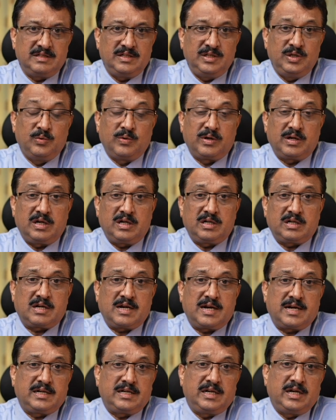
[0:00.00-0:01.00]
You are
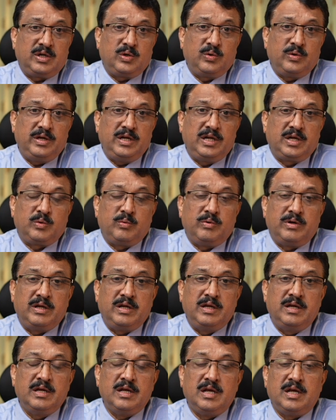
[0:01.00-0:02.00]
attracted to
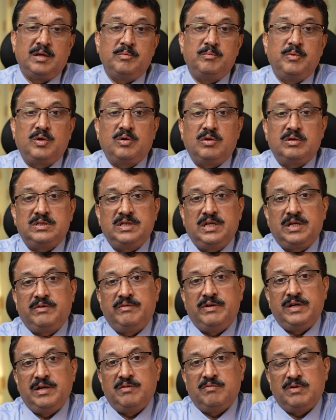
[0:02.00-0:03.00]
equity because
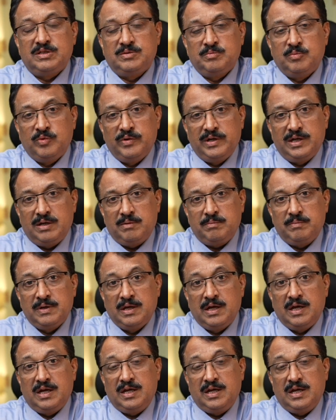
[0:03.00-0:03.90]
equity was moving up.